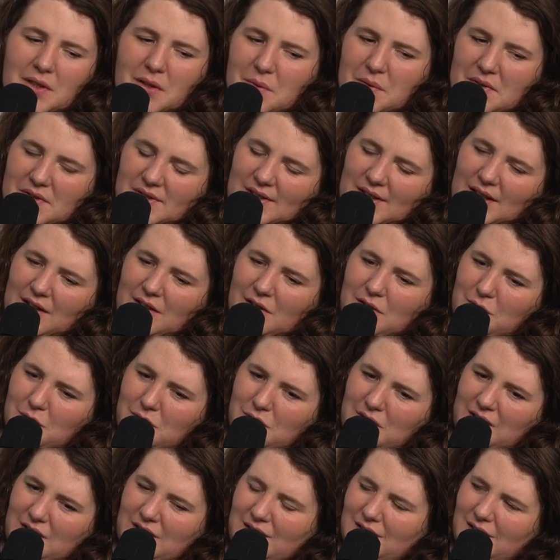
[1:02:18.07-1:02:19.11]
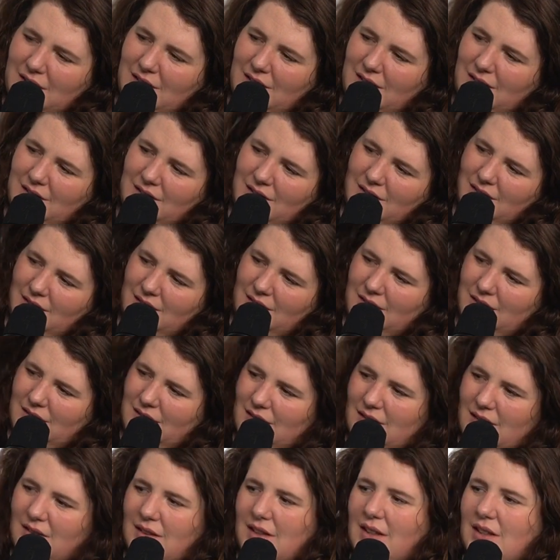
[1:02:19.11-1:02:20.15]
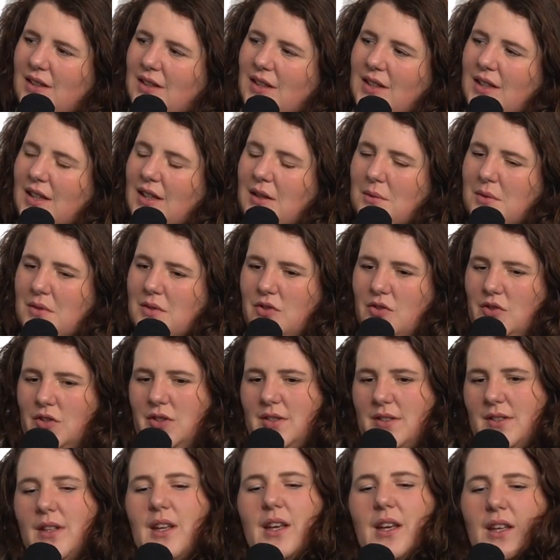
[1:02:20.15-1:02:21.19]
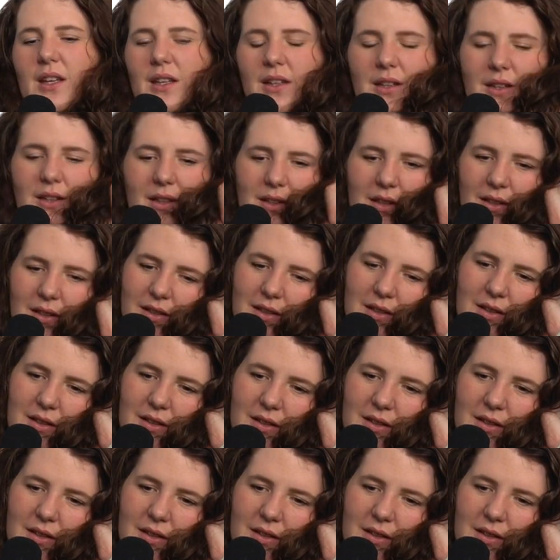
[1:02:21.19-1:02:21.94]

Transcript: I was single either. I think I was just like...